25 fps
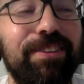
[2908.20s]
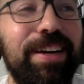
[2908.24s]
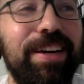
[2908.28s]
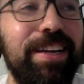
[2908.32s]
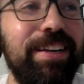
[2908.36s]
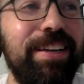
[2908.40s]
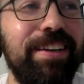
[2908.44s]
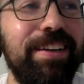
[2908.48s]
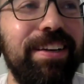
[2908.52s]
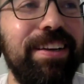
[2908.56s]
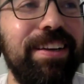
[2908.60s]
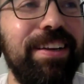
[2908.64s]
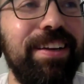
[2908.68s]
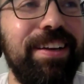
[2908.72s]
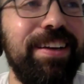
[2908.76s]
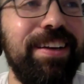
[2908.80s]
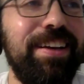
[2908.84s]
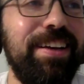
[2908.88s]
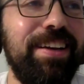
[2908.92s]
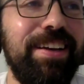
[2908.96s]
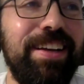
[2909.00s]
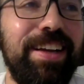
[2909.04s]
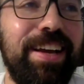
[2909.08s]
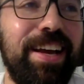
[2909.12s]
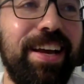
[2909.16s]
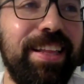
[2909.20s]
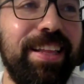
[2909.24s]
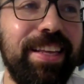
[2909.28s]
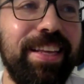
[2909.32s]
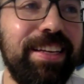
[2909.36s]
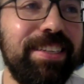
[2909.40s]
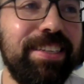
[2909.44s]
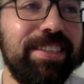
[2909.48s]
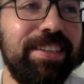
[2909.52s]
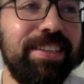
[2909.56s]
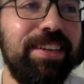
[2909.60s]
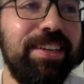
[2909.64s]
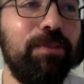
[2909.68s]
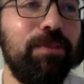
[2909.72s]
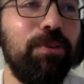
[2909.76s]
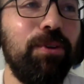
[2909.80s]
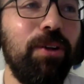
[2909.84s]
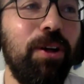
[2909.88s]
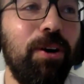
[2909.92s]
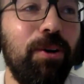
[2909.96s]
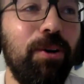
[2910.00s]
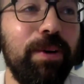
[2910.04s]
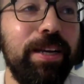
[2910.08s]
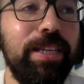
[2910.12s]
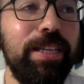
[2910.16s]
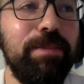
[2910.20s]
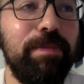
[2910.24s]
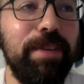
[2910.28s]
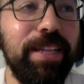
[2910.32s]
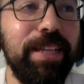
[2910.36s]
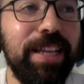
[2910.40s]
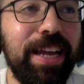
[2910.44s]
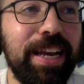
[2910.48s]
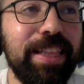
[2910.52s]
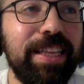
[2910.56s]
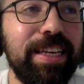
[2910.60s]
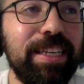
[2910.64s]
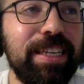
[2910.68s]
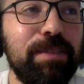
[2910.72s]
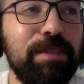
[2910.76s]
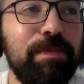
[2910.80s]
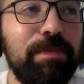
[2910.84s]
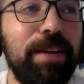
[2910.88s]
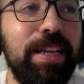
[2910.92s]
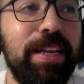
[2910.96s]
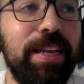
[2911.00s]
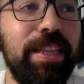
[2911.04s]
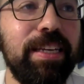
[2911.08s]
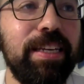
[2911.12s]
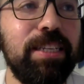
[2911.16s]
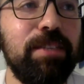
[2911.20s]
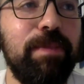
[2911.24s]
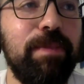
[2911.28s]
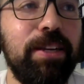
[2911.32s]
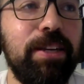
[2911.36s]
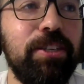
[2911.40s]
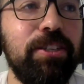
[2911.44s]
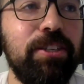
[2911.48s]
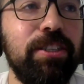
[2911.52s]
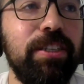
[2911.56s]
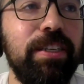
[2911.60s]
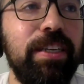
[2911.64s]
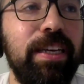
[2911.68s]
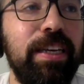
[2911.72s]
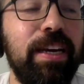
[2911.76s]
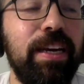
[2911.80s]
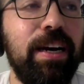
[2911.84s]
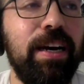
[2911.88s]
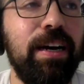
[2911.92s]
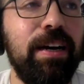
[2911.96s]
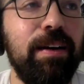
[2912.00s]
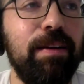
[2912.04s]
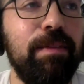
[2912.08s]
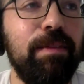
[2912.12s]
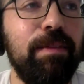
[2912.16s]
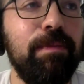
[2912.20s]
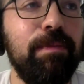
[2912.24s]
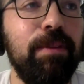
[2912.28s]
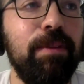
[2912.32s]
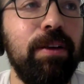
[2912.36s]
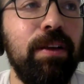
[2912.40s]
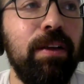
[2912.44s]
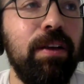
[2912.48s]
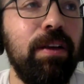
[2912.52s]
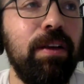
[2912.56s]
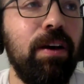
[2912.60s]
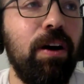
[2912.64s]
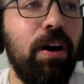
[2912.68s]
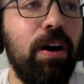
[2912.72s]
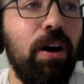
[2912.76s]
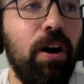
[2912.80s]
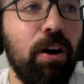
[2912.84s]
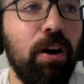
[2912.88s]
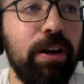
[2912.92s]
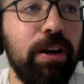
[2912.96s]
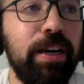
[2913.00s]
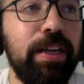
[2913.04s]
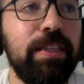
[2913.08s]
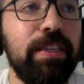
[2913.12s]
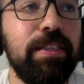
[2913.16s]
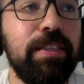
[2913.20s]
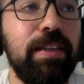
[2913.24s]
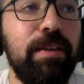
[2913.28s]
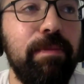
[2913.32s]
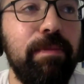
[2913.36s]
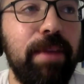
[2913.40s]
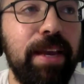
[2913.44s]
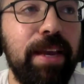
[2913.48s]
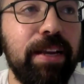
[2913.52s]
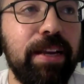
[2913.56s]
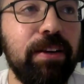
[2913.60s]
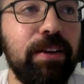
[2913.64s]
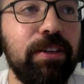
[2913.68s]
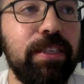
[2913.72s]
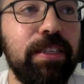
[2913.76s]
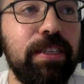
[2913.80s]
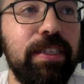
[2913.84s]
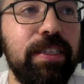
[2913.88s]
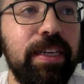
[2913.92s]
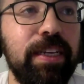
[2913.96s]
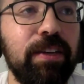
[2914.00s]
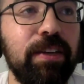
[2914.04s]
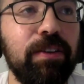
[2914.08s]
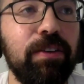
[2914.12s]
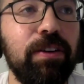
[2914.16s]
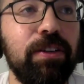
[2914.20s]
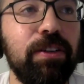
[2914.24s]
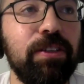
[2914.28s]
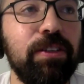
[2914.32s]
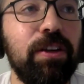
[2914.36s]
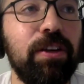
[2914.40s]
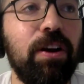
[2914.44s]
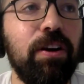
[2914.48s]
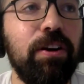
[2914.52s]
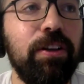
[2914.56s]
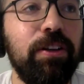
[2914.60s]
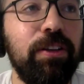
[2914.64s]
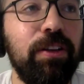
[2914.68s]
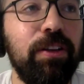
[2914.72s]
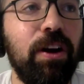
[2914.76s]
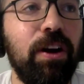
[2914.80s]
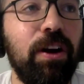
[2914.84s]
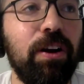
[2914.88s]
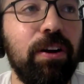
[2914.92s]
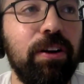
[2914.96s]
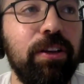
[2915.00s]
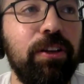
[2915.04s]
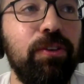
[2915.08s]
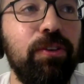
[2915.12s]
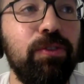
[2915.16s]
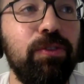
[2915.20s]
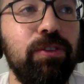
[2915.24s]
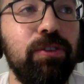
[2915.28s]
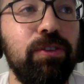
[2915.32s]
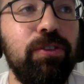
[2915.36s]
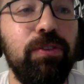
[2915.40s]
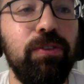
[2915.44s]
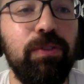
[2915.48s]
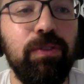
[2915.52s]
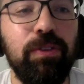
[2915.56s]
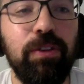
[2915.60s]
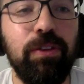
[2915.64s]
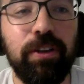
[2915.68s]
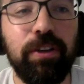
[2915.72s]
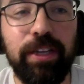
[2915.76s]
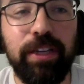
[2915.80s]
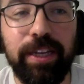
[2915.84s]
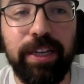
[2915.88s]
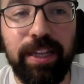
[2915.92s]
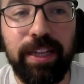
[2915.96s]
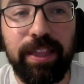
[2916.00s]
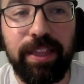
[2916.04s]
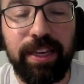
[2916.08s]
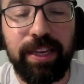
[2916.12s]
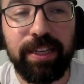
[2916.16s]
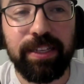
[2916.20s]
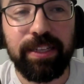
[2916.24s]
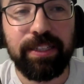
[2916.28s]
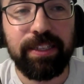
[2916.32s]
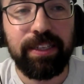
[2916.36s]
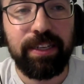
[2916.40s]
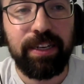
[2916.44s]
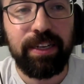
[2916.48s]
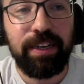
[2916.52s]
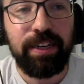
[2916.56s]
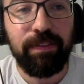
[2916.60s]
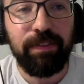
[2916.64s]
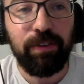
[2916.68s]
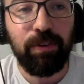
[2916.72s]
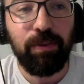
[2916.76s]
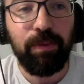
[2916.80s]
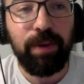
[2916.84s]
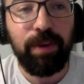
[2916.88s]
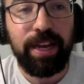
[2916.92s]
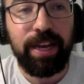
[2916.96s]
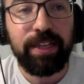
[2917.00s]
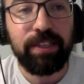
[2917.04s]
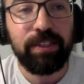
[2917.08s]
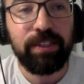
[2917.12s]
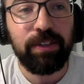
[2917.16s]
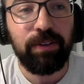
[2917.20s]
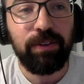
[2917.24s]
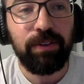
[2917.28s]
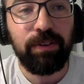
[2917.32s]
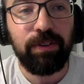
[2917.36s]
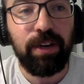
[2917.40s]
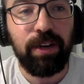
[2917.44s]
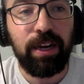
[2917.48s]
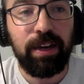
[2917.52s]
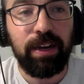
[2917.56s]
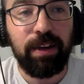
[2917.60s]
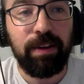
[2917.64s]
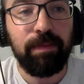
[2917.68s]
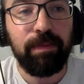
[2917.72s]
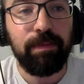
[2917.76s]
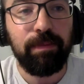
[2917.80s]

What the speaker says: and I think it will always be like this, but I think especially artists and makers and tinkerers are used to looking at things in a different way. So